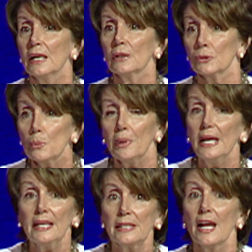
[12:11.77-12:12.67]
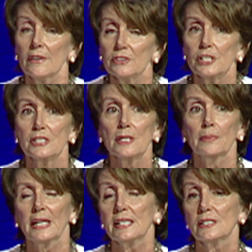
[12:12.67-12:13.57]
you pay an average in some
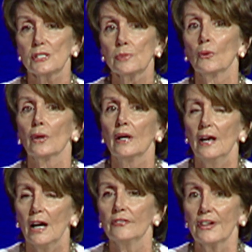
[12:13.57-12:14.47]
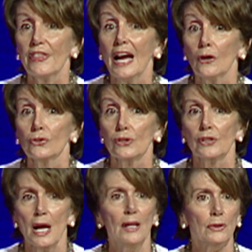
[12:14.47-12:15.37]
cases more, of
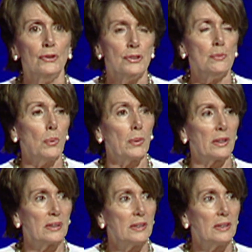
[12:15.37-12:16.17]
$1,000 more.